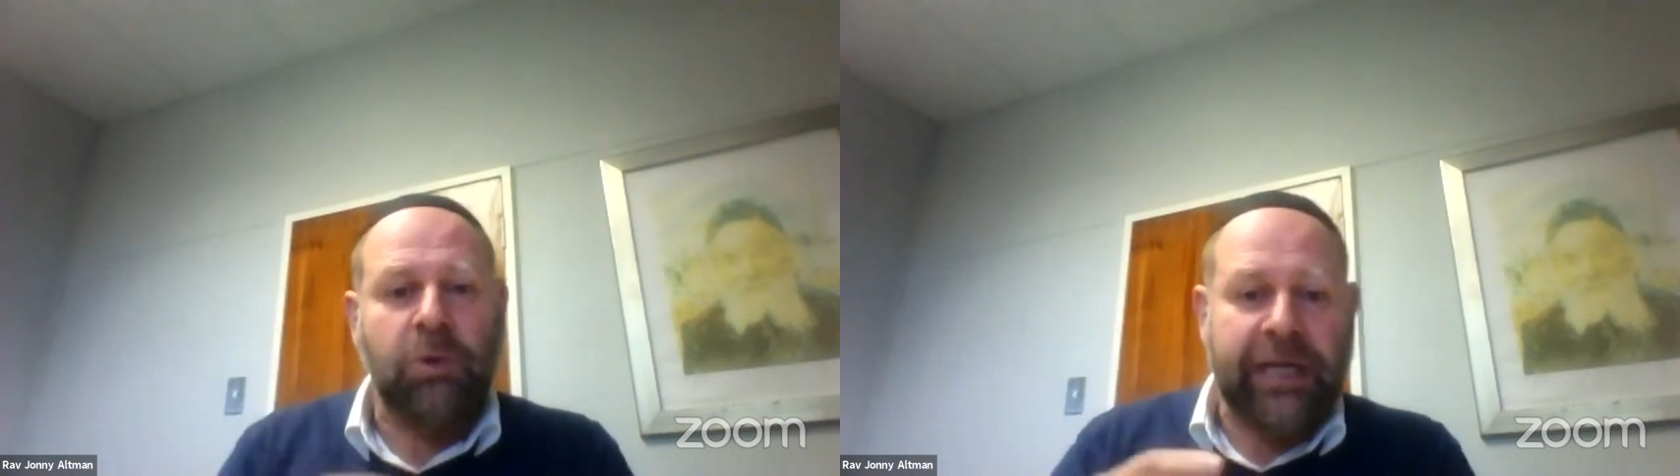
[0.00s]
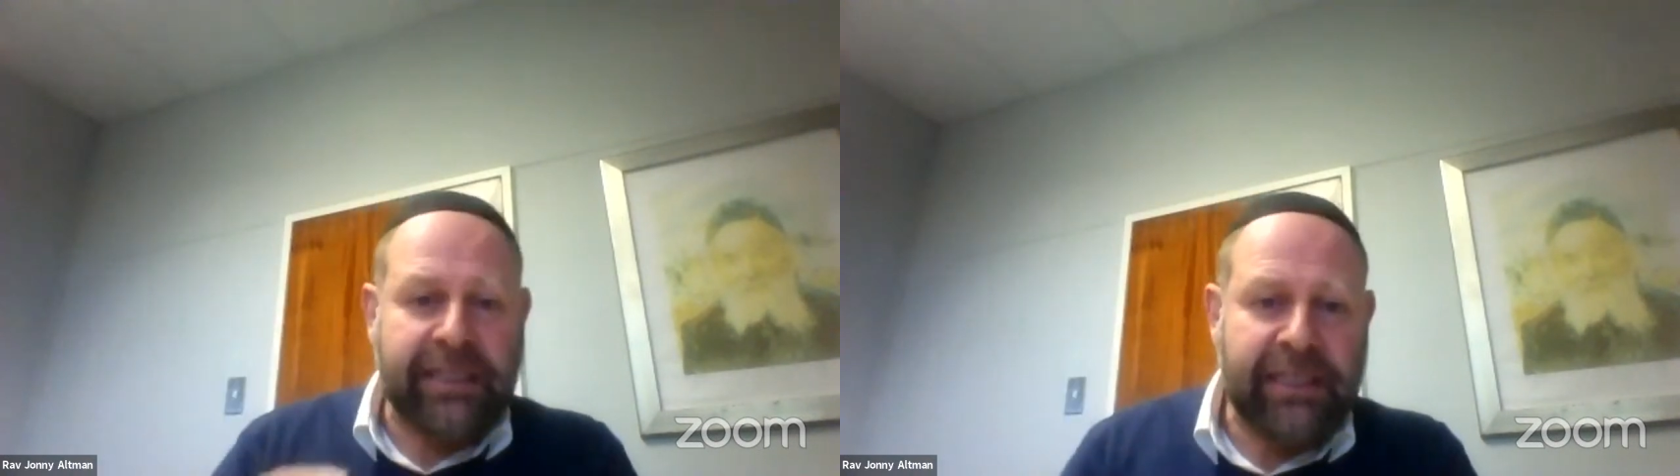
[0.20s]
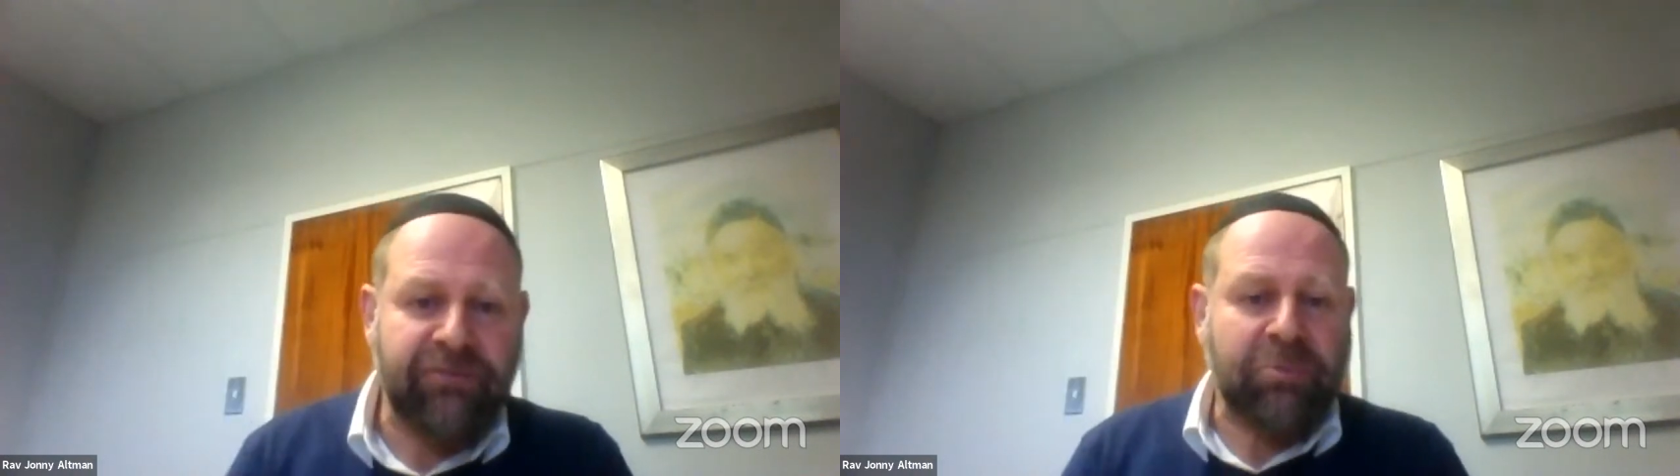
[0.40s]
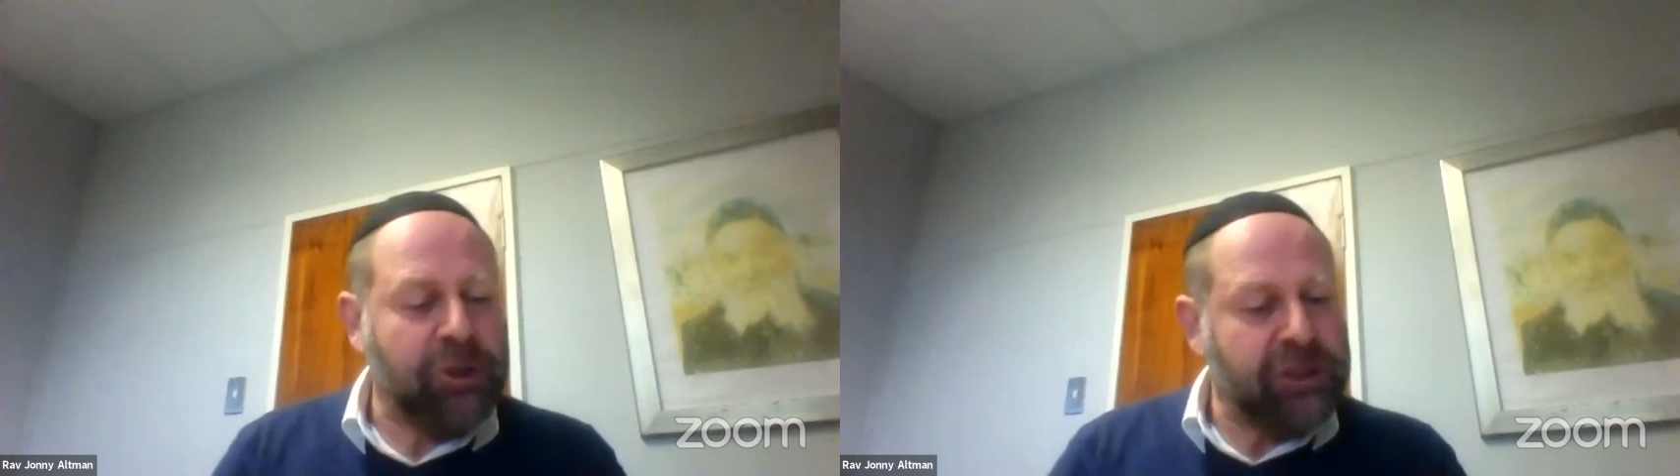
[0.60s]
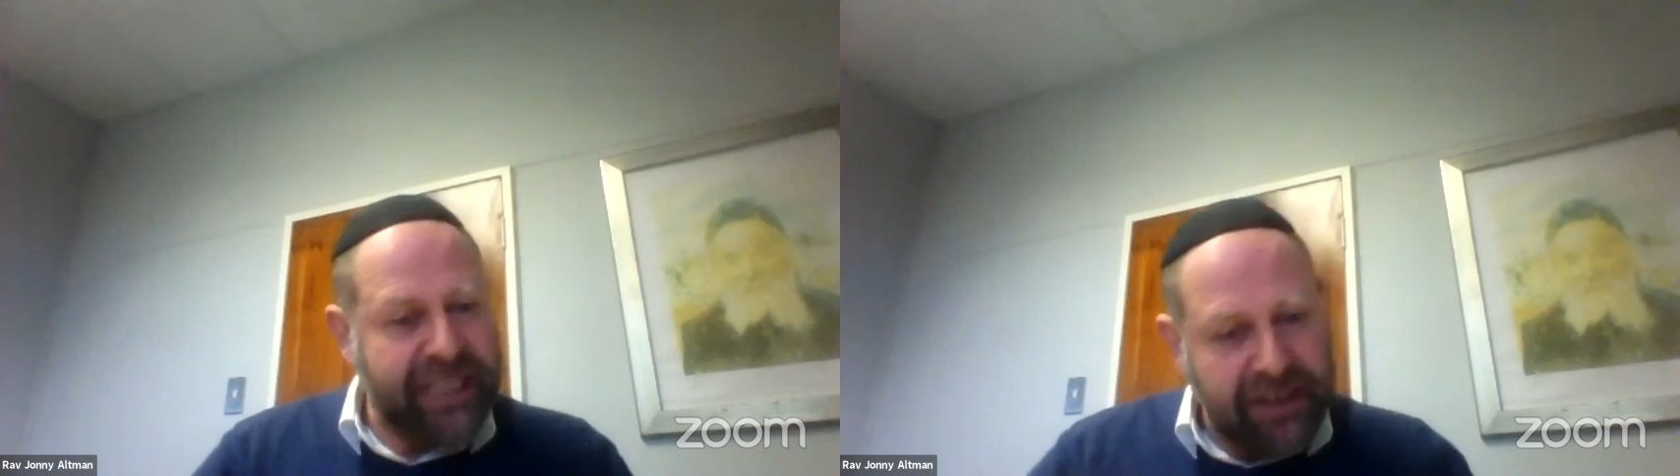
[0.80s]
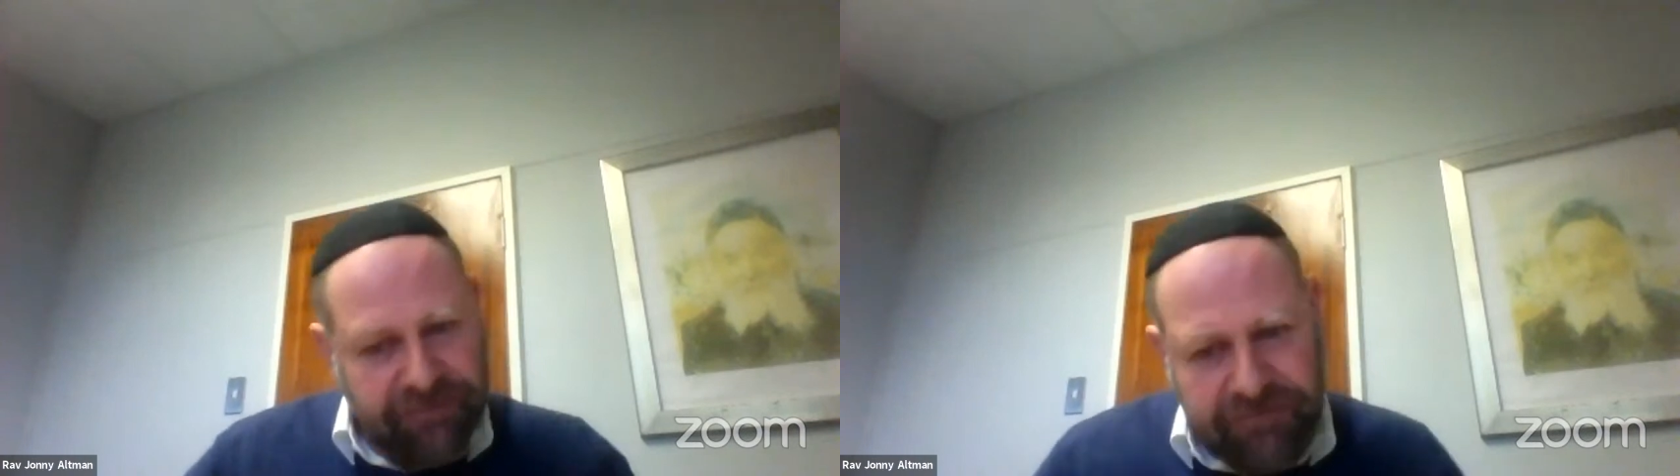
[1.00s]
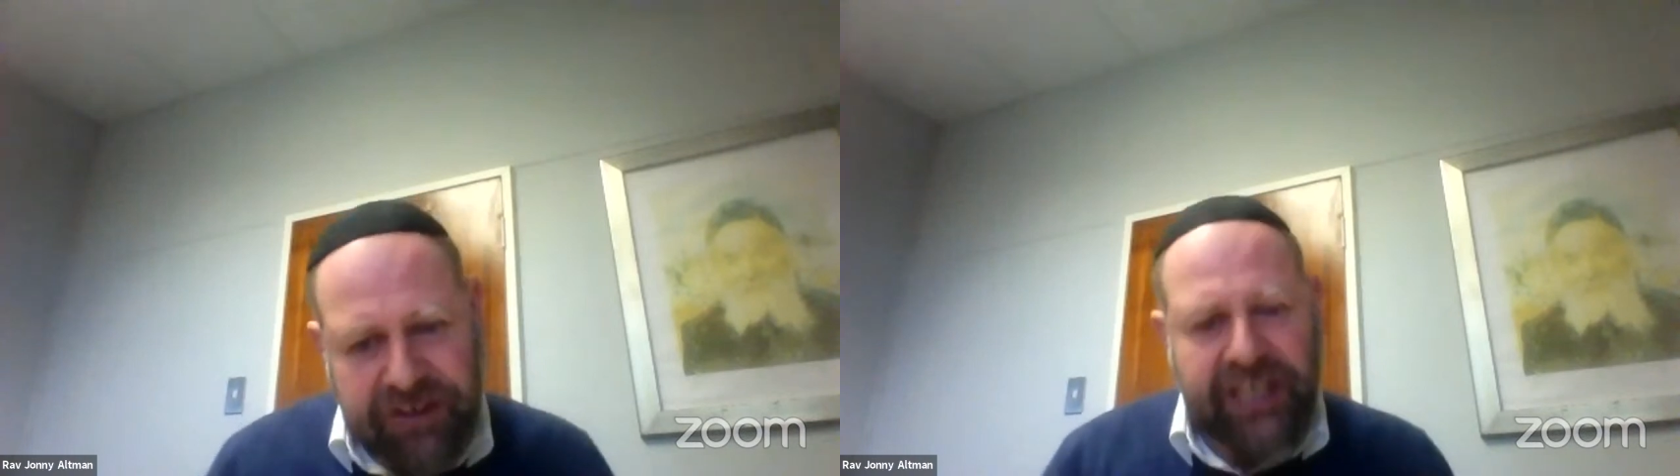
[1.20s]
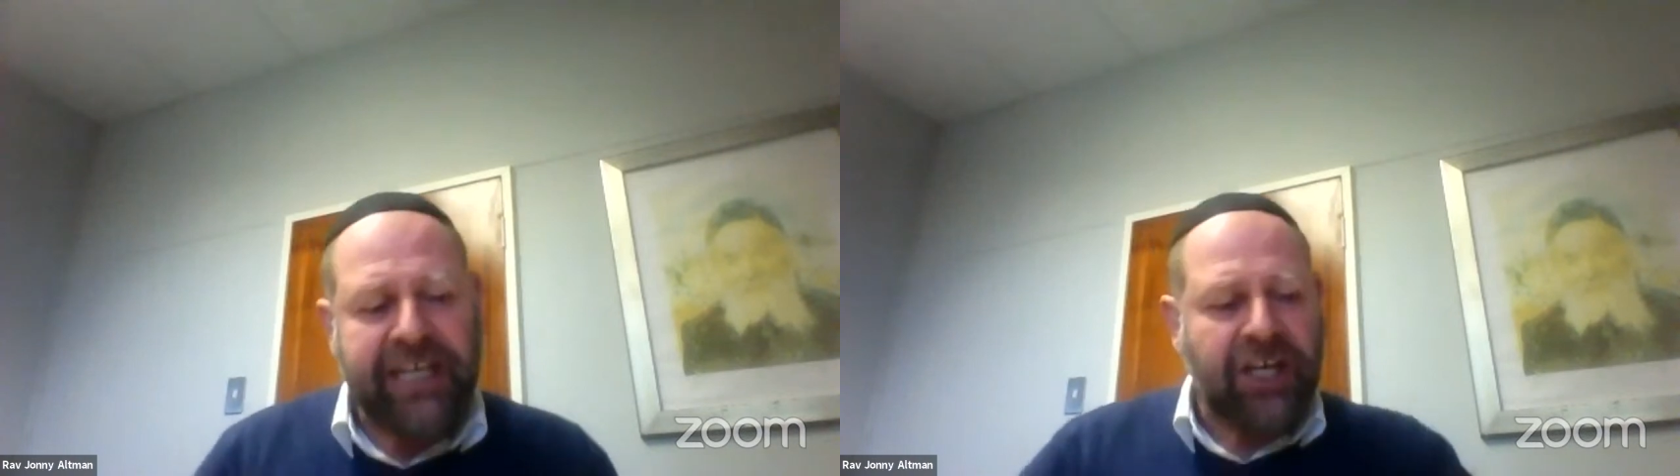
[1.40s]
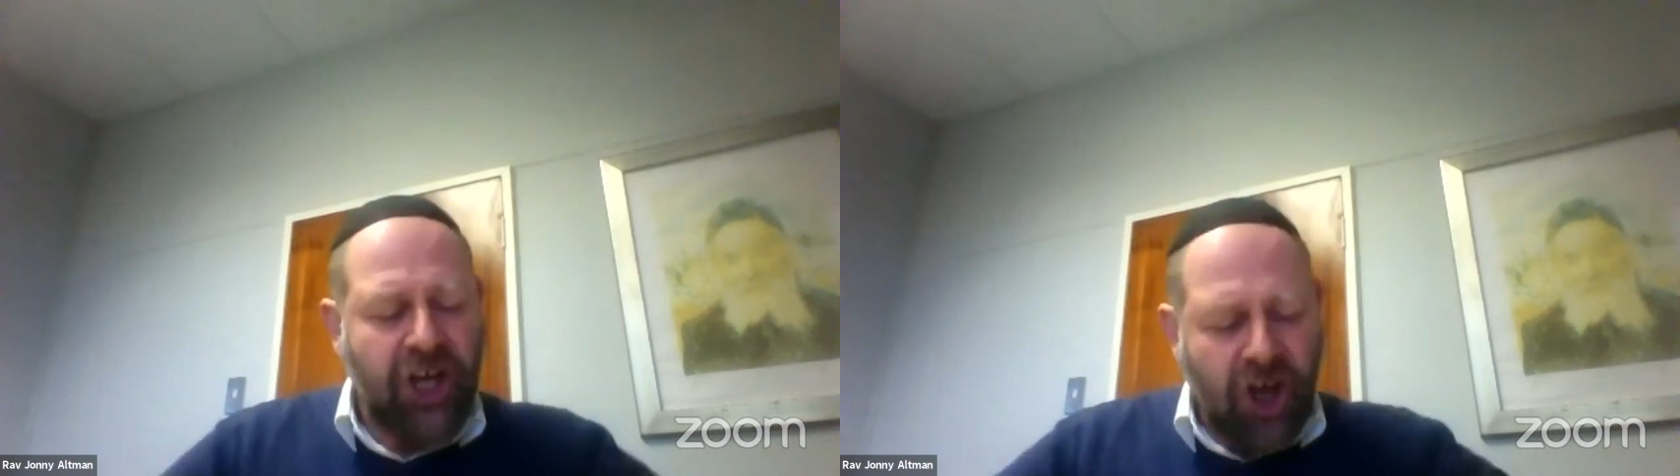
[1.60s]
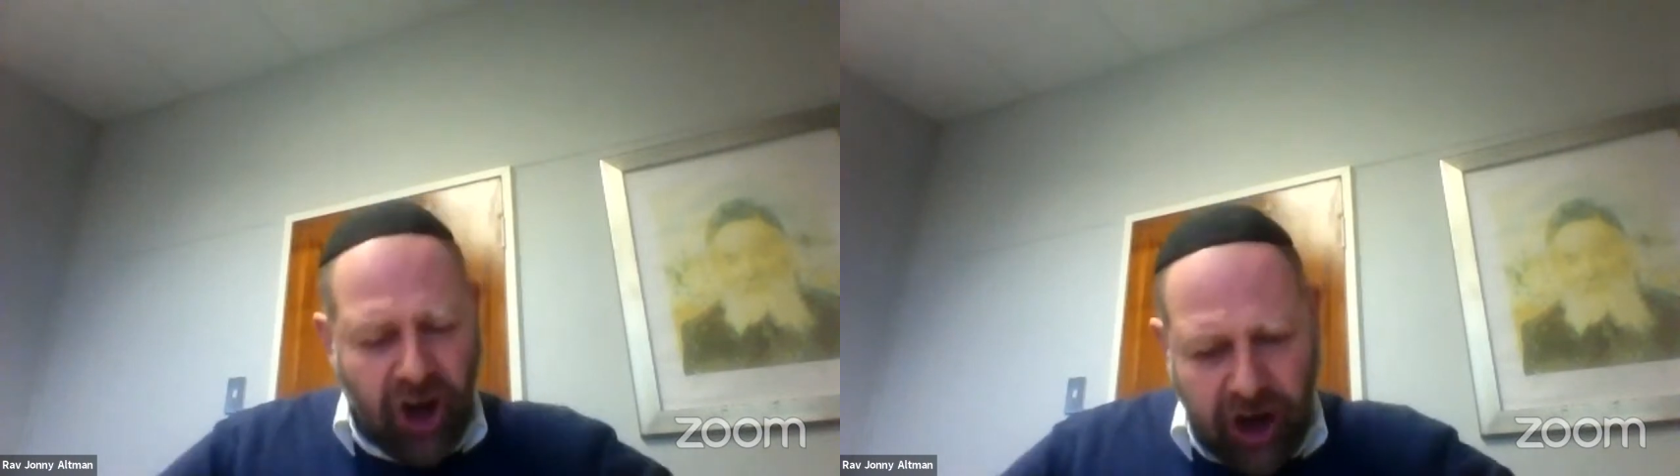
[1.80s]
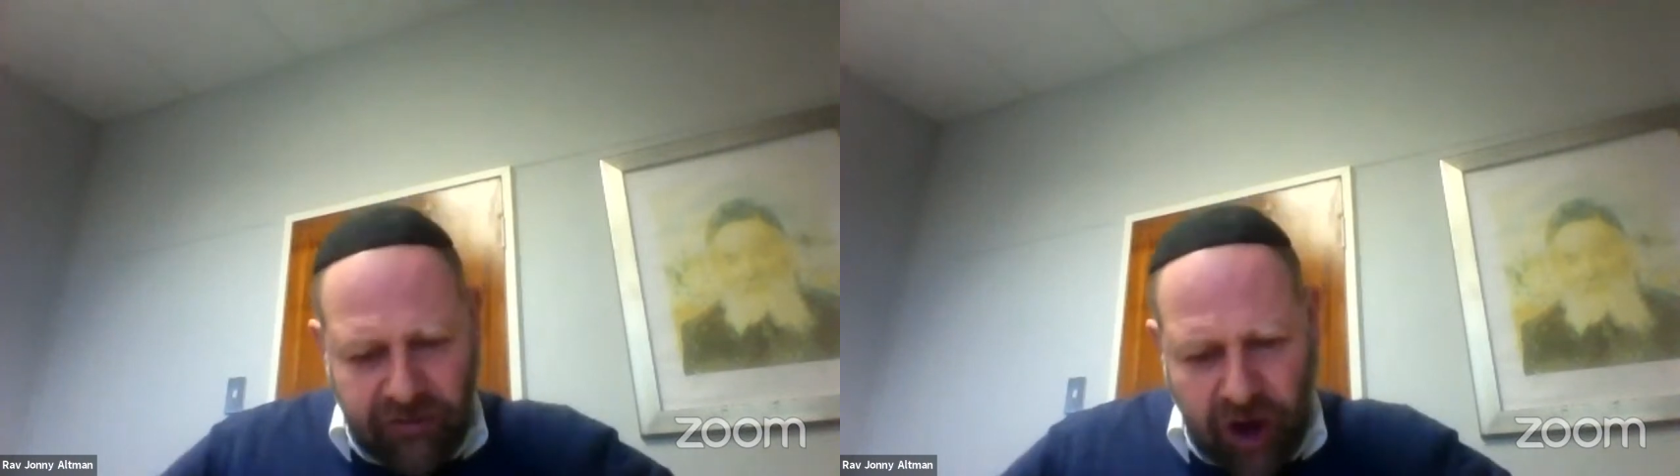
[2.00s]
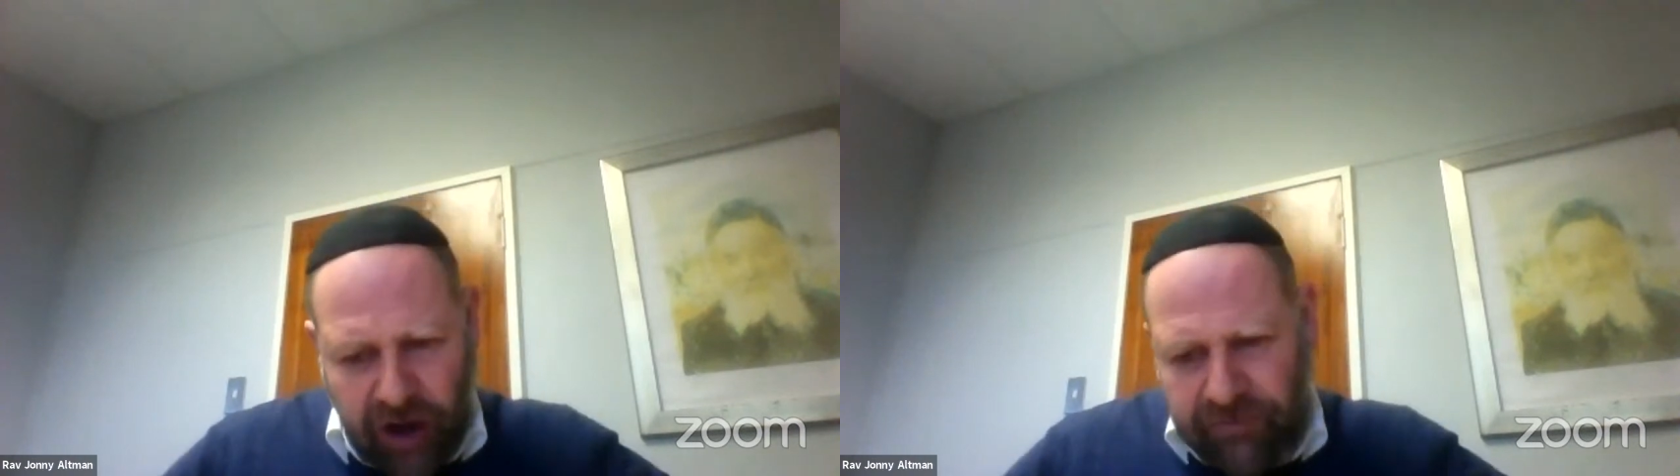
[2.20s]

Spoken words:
Why did he lift? Because he had a feeling of